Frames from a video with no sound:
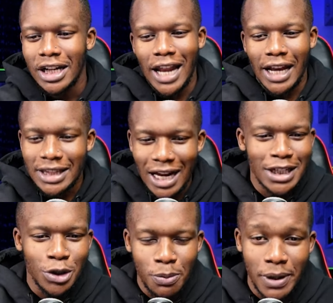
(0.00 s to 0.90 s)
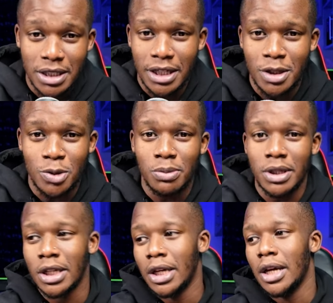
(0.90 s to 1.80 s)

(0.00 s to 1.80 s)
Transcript: Like, that did not make sense to me.